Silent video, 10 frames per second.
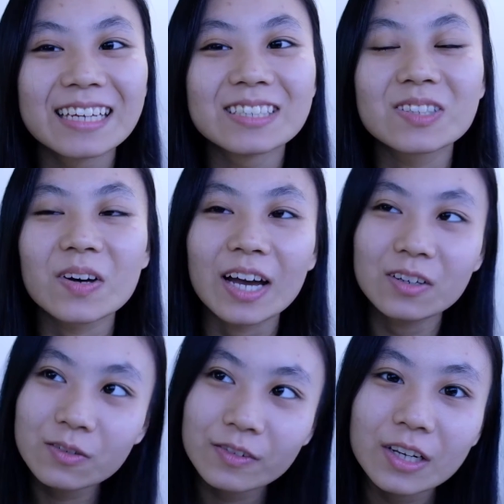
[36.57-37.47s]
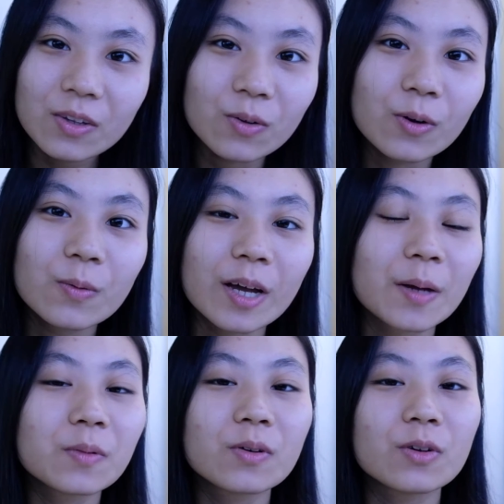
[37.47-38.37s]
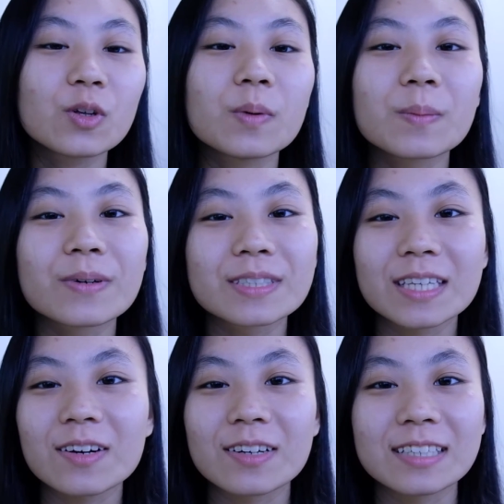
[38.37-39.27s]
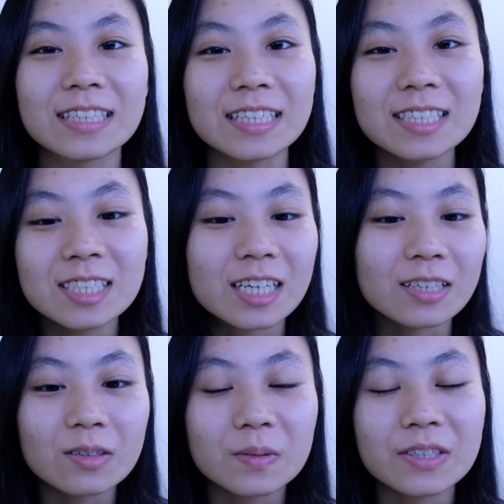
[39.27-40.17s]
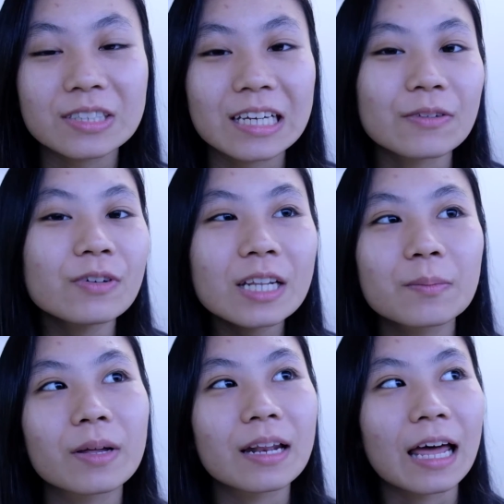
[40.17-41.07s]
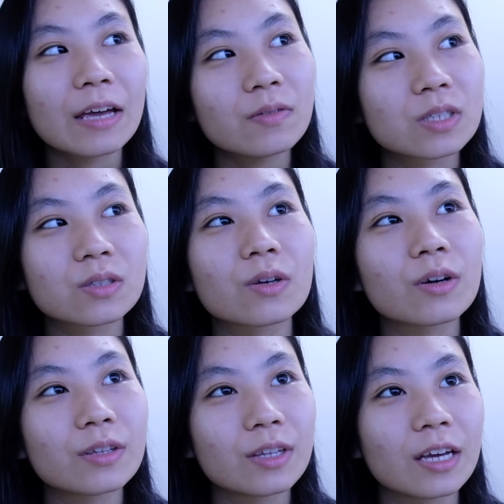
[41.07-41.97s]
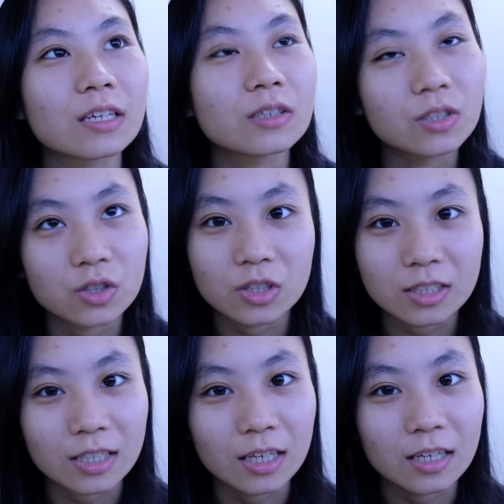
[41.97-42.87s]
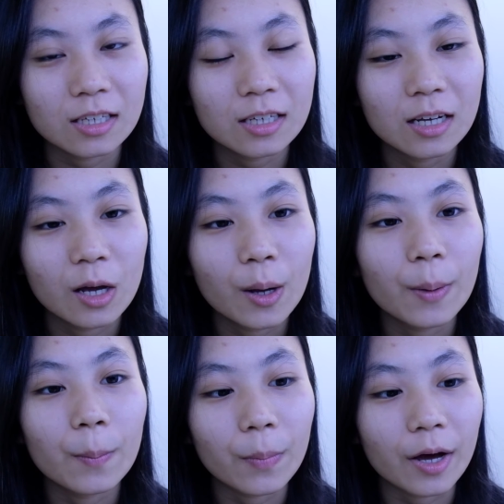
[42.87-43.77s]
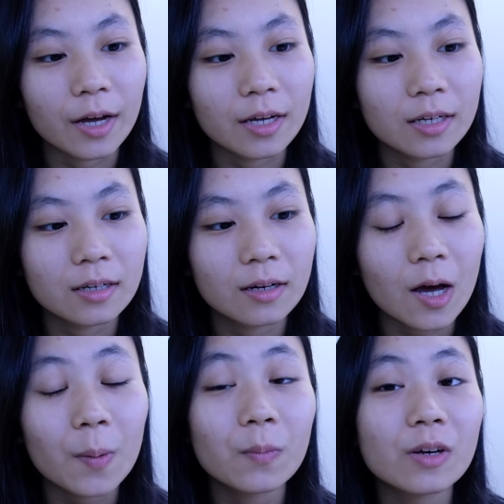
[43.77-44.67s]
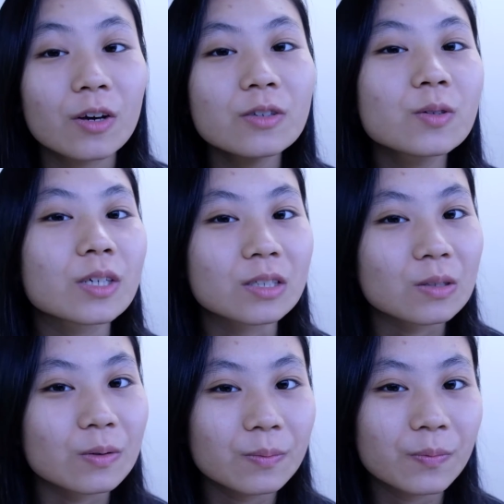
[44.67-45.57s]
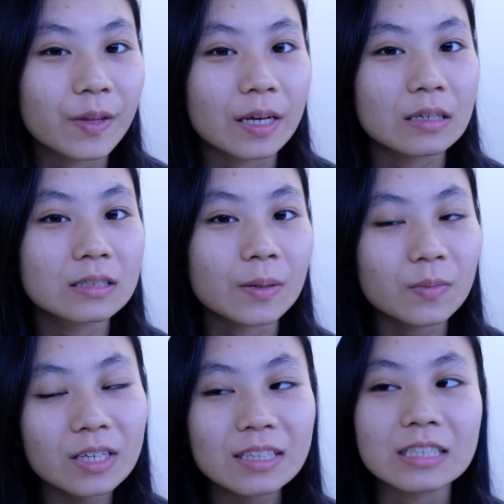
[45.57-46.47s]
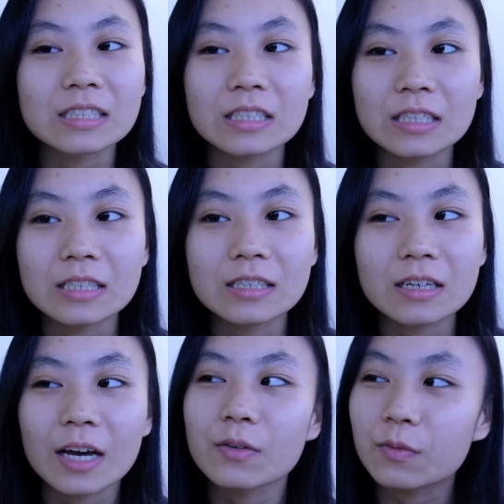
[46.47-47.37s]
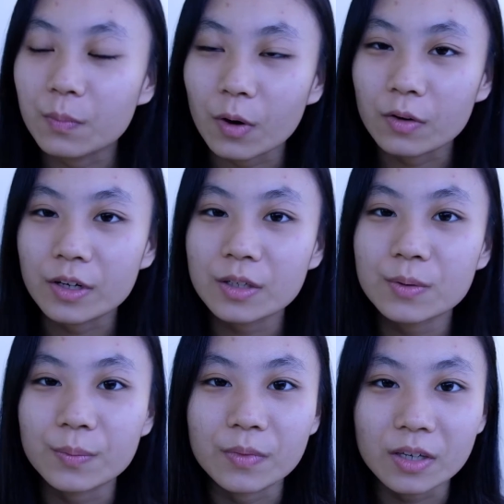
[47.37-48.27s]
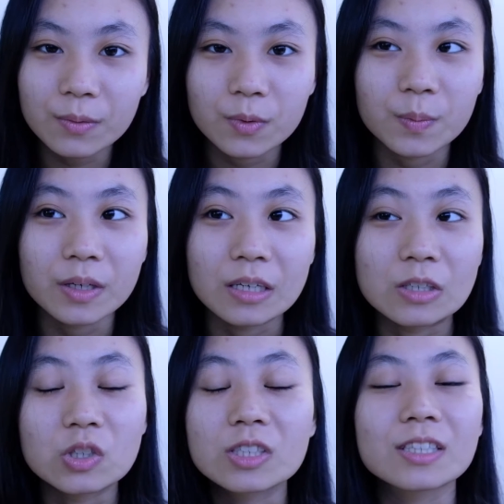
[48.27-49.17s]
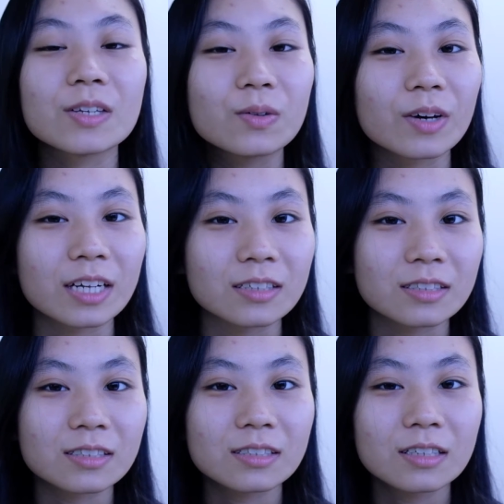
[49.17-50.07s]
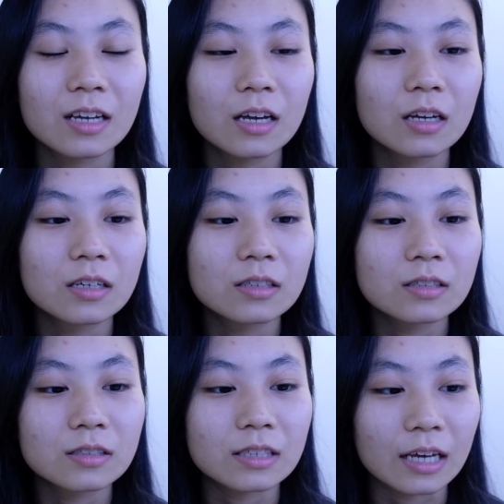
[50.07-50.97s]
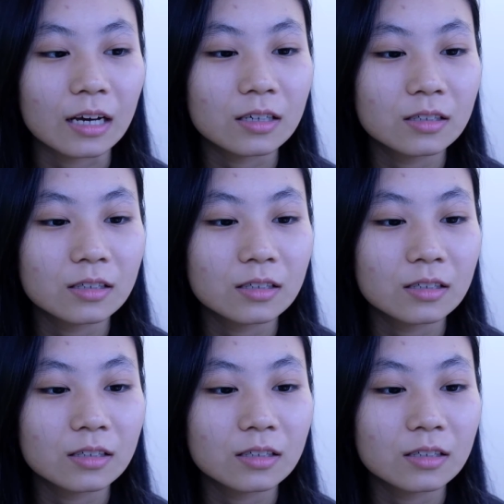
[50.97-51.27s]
I don't really know what I'm going to be posting on this channel because I feel like my life is not that interesting, but I'm going to assume that something that's kind of boring to me will be interesting to others. Yeah.